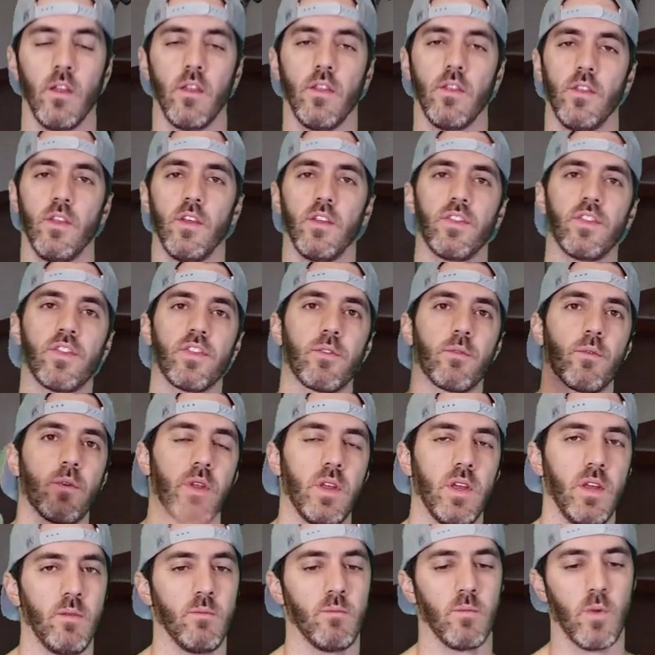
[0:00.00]
The
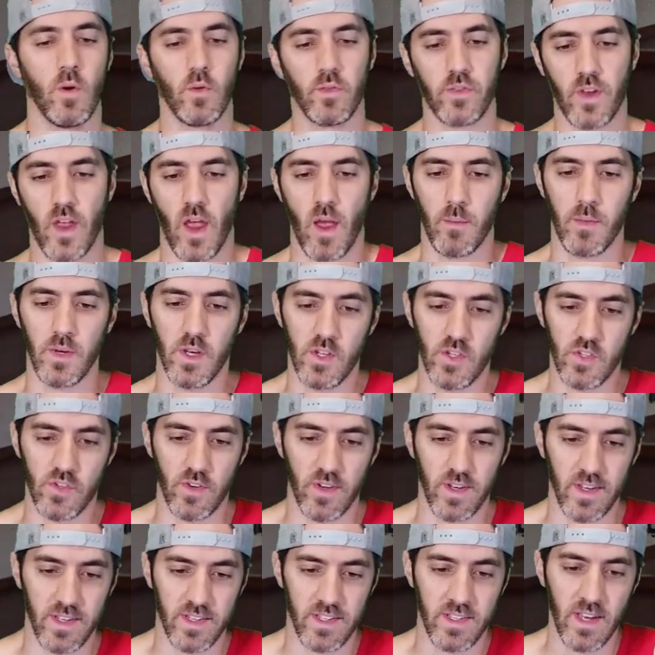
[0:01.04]
three most common
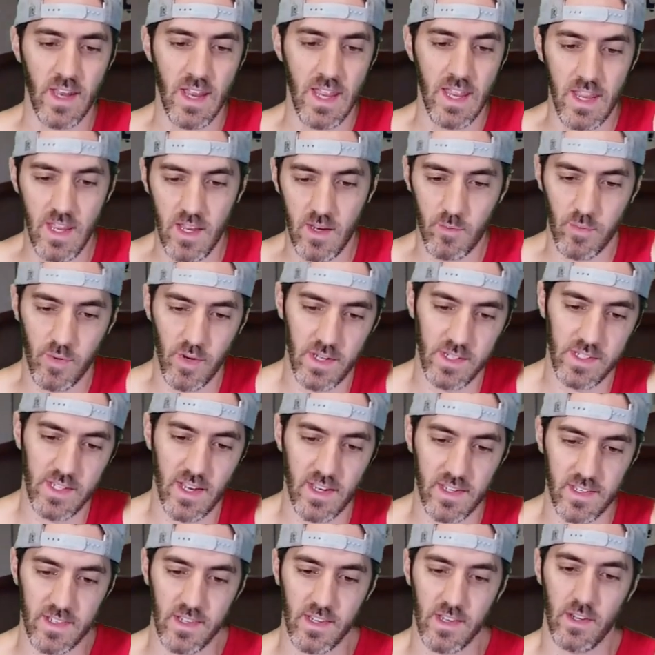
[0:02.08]
injuries in
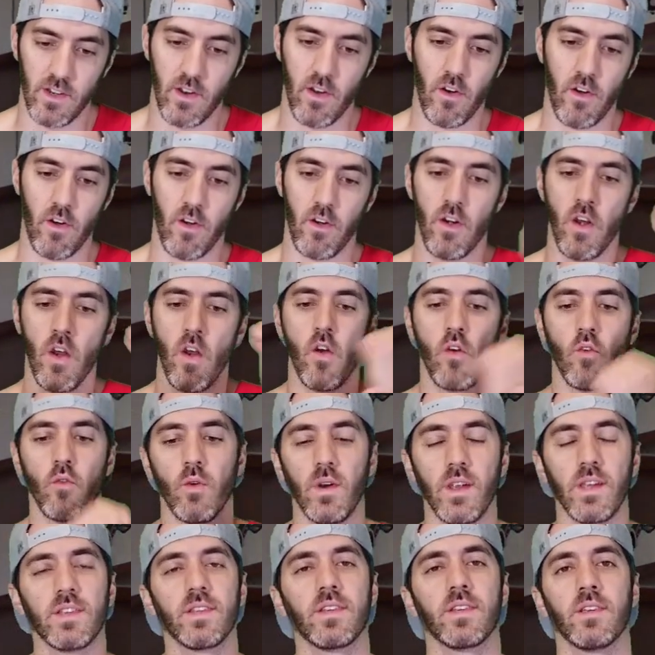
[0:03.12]
breakdancing are
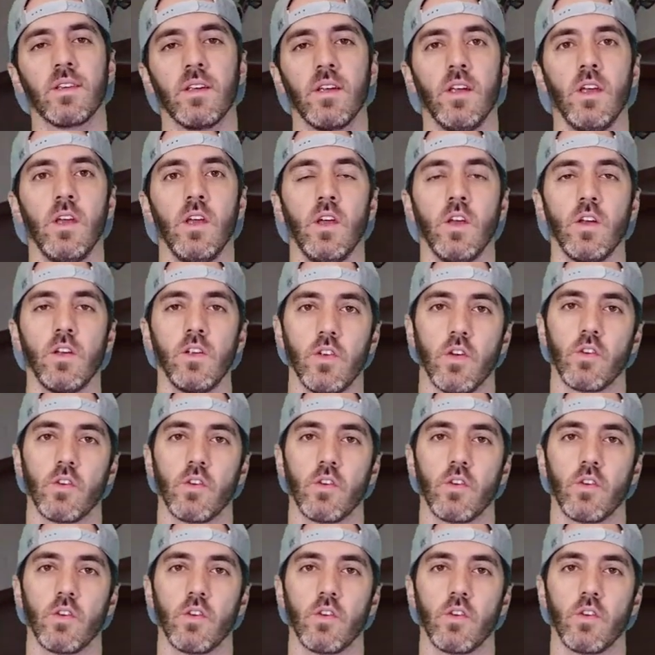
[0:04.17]
wrists, your